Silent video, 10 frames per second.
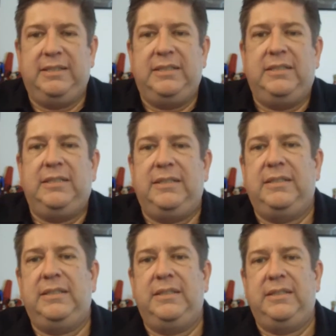
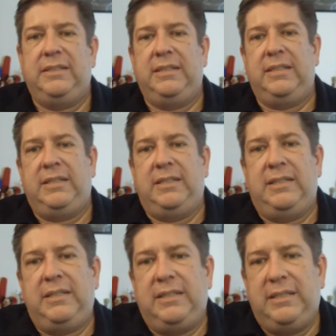
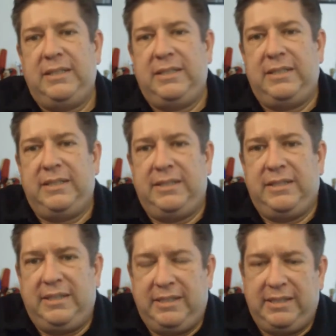
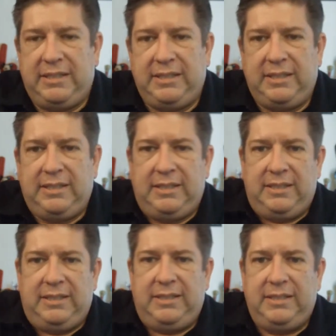
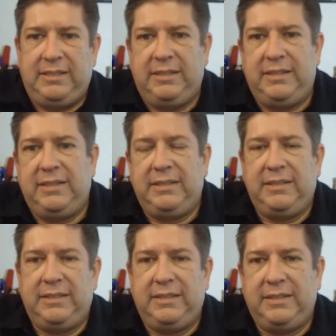
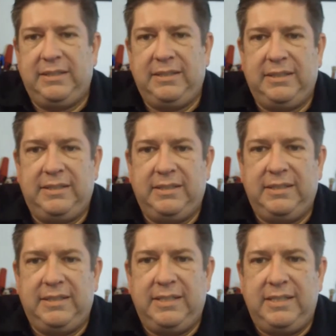
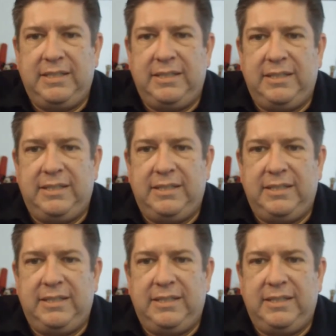[no speech]